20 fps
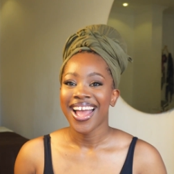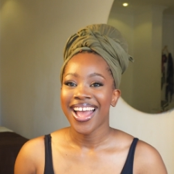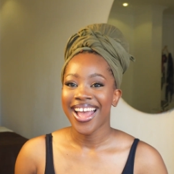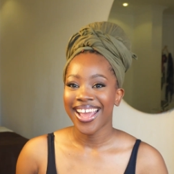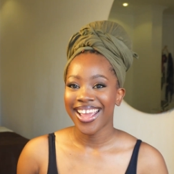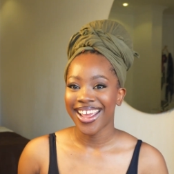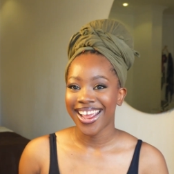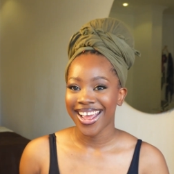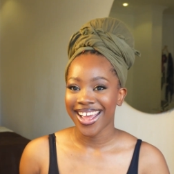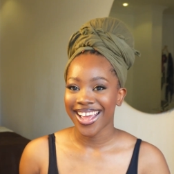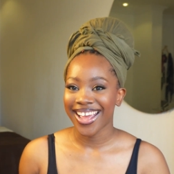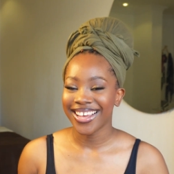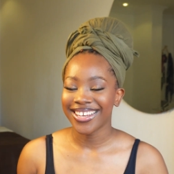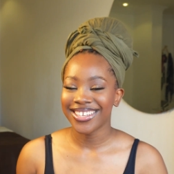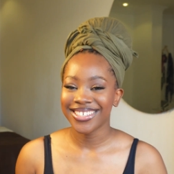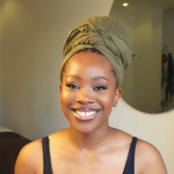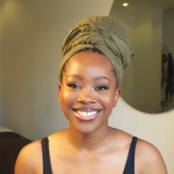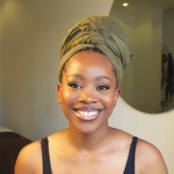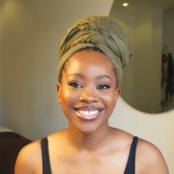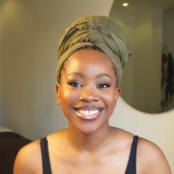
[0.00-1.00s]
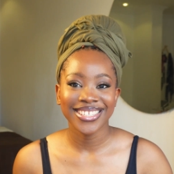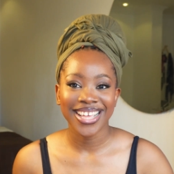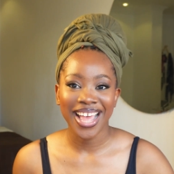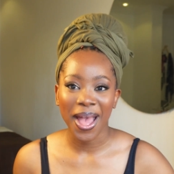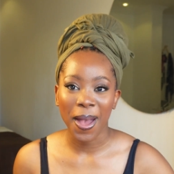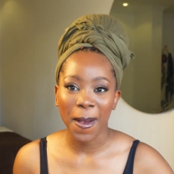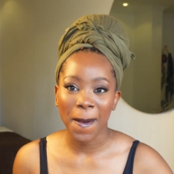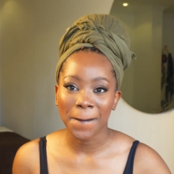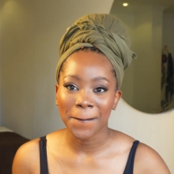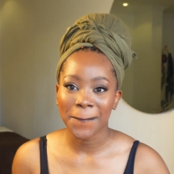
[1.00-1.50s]
Hi guys.
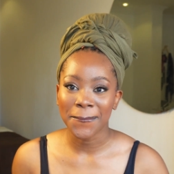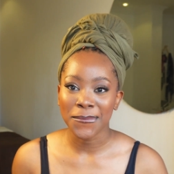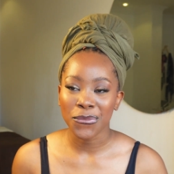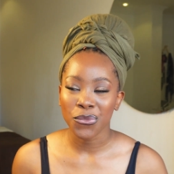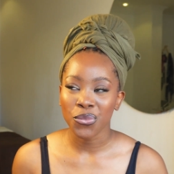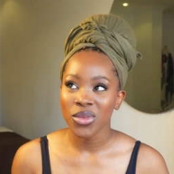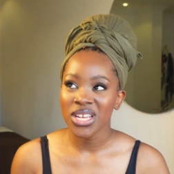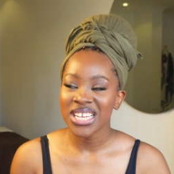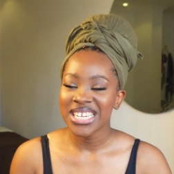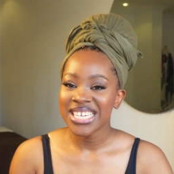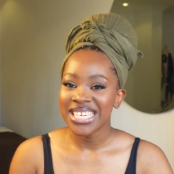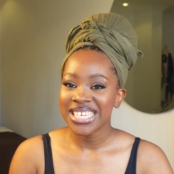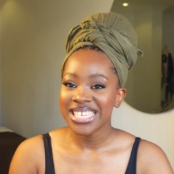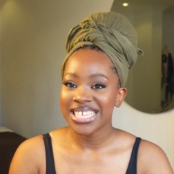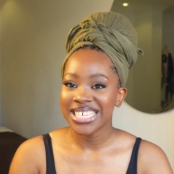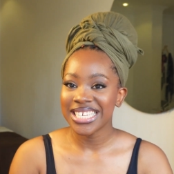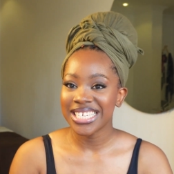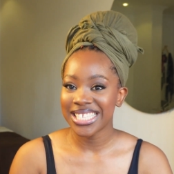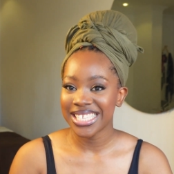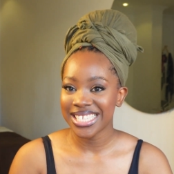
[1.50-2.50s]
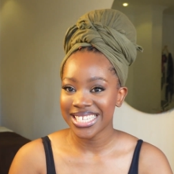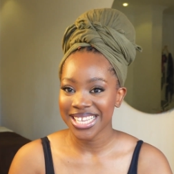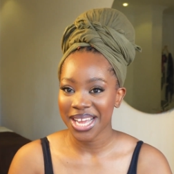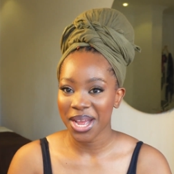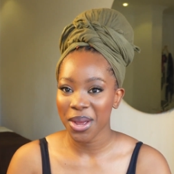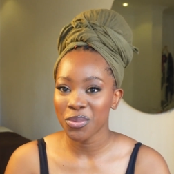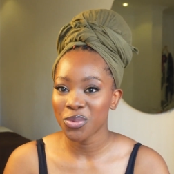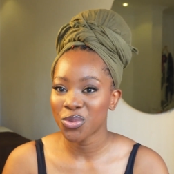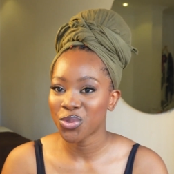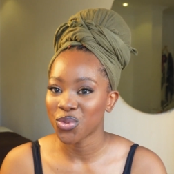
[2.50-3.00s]
It's
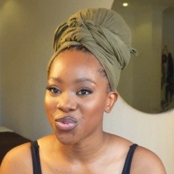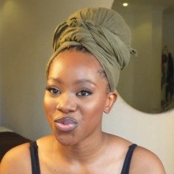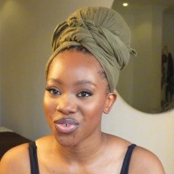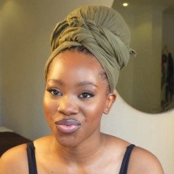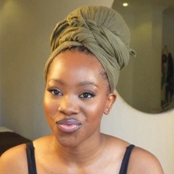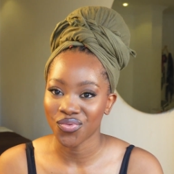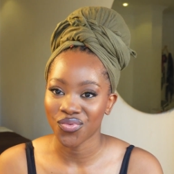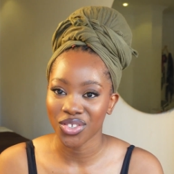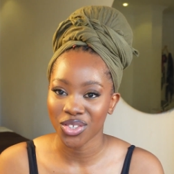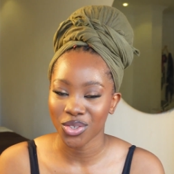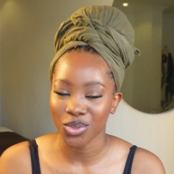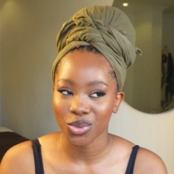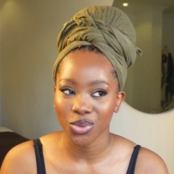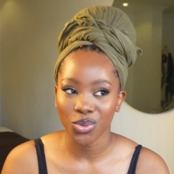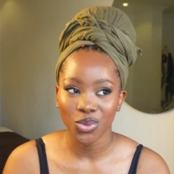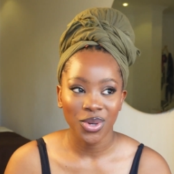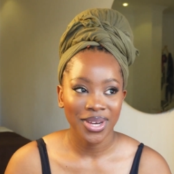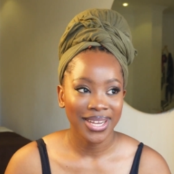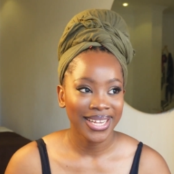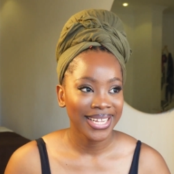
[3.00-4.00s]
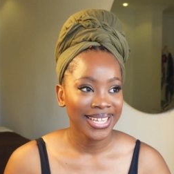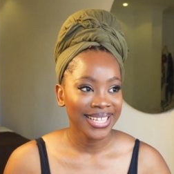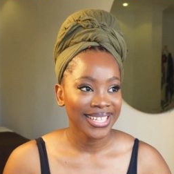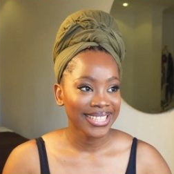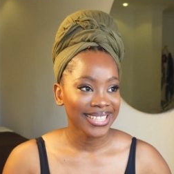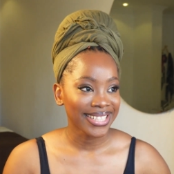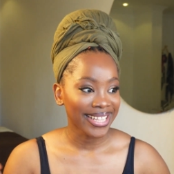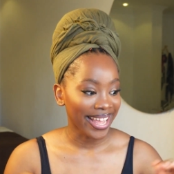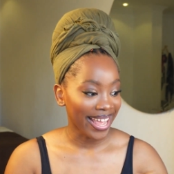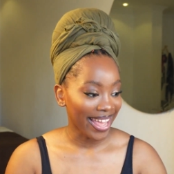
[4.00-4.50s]
time to review
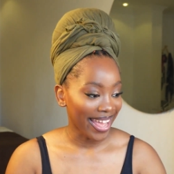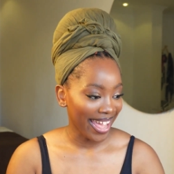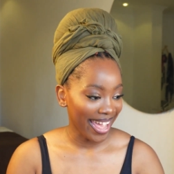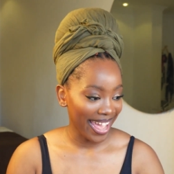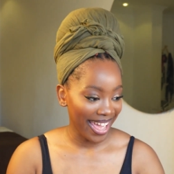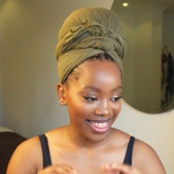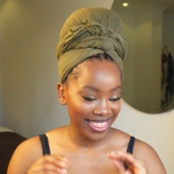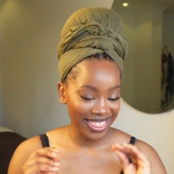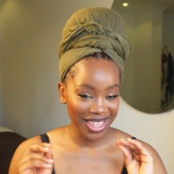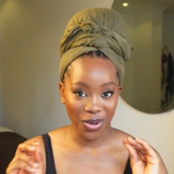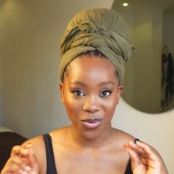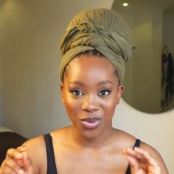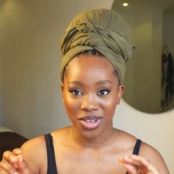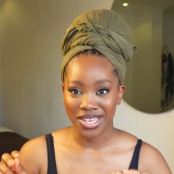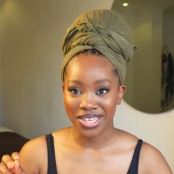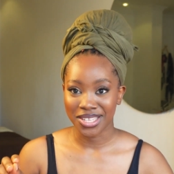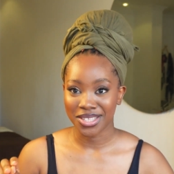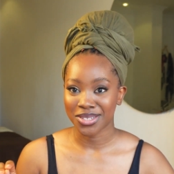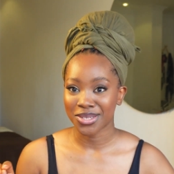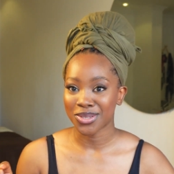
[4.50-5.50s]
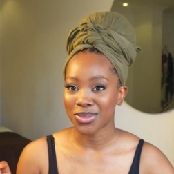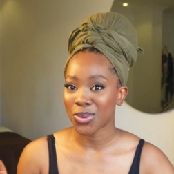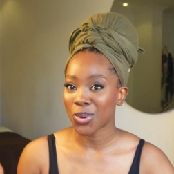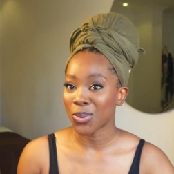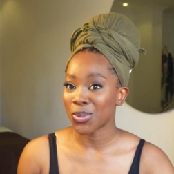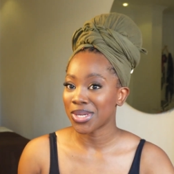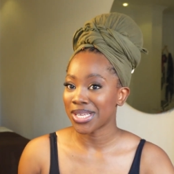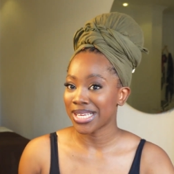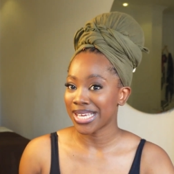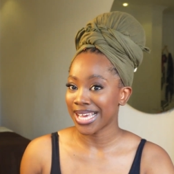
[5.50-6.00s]
the hair that we
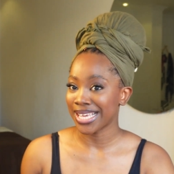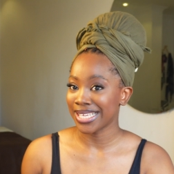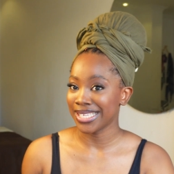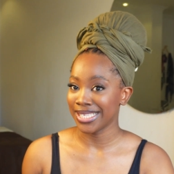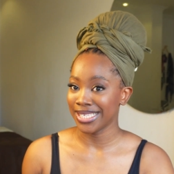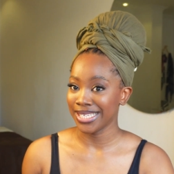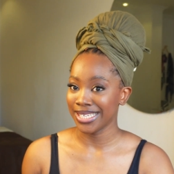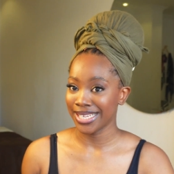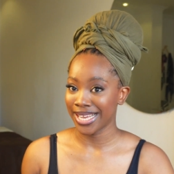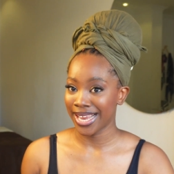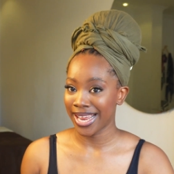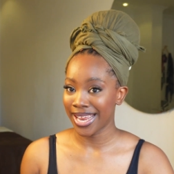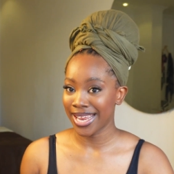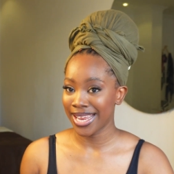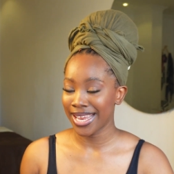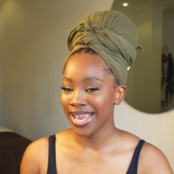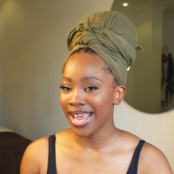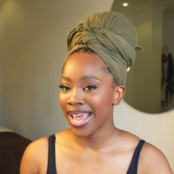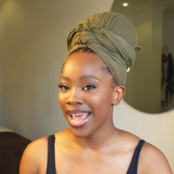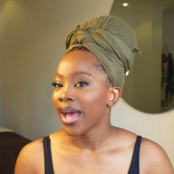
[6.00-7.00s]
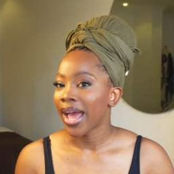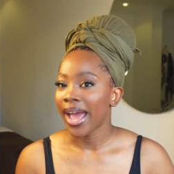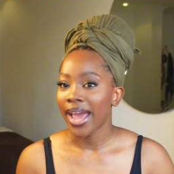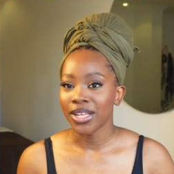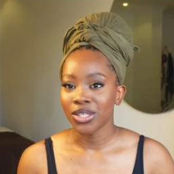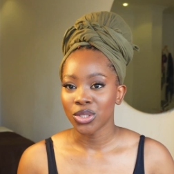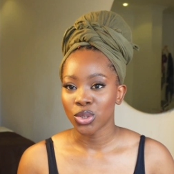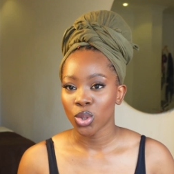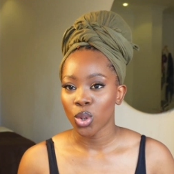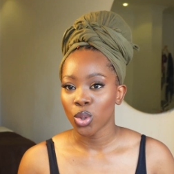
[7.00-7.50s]
installed yesterday. I
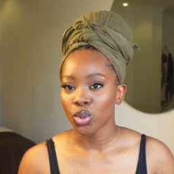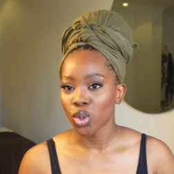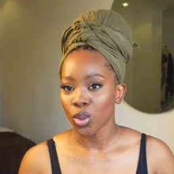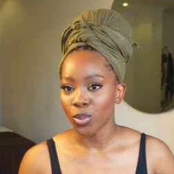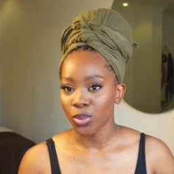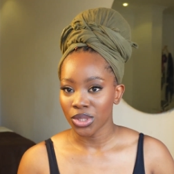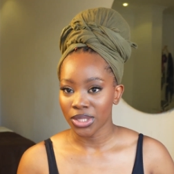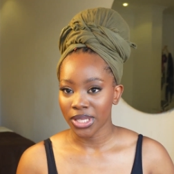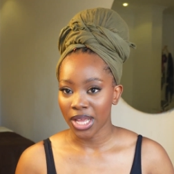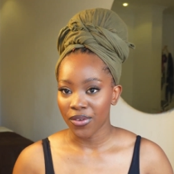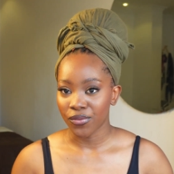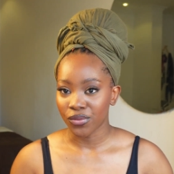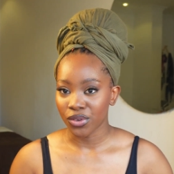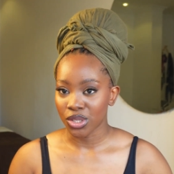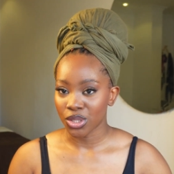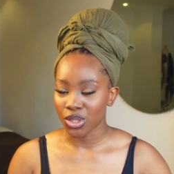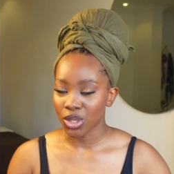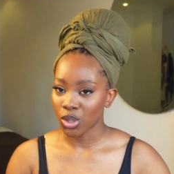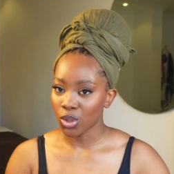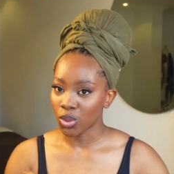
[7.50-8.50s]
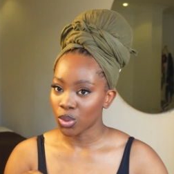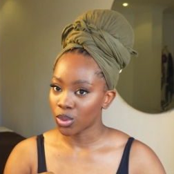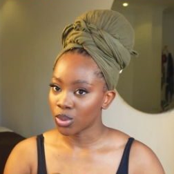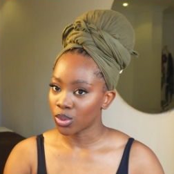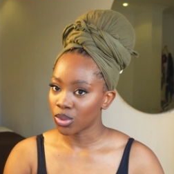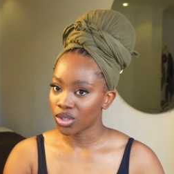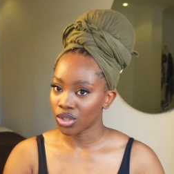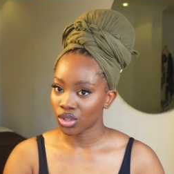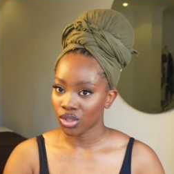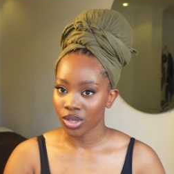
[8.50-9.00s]
installed almost every
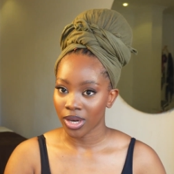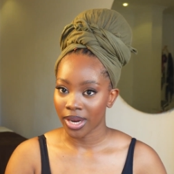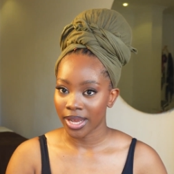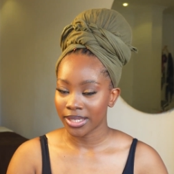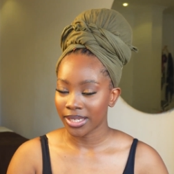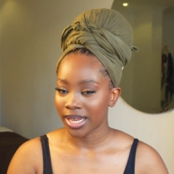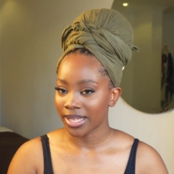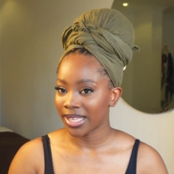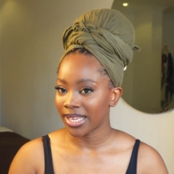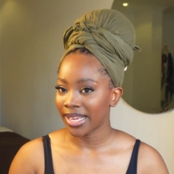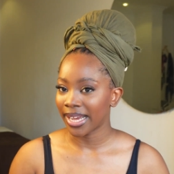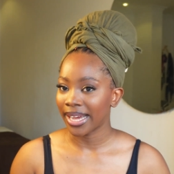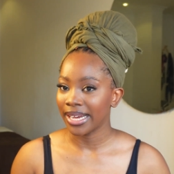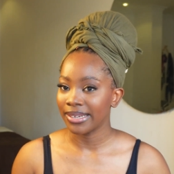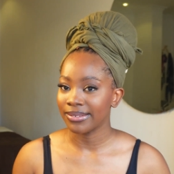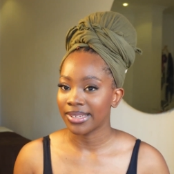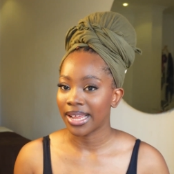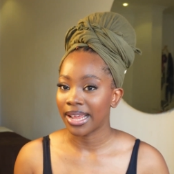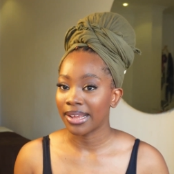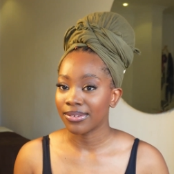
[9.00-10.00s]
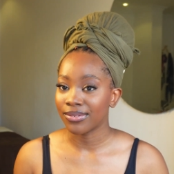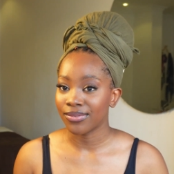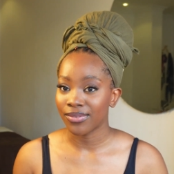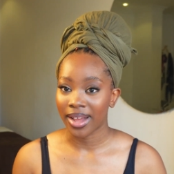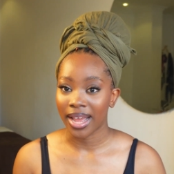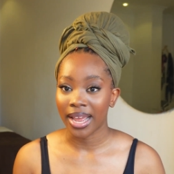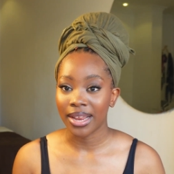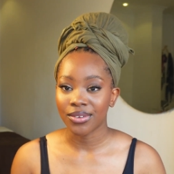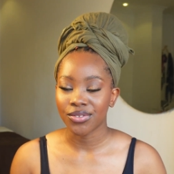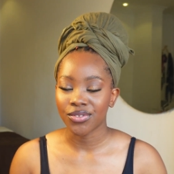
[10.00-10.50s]
single strand. I think I have like
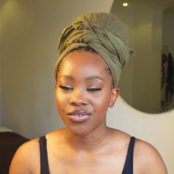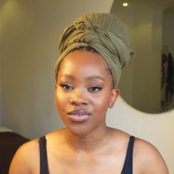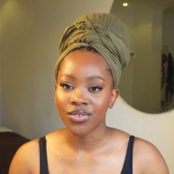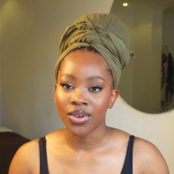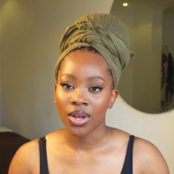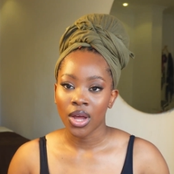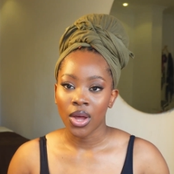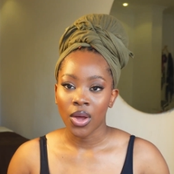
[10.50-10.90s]
5